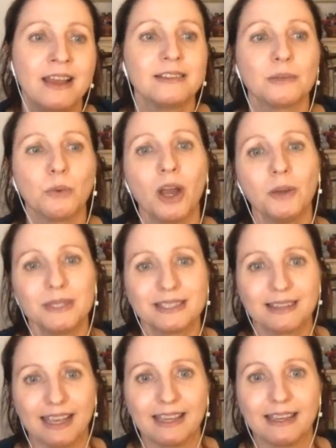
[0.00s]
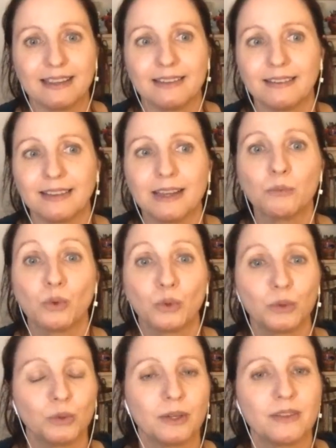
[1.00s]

so what i would say is it will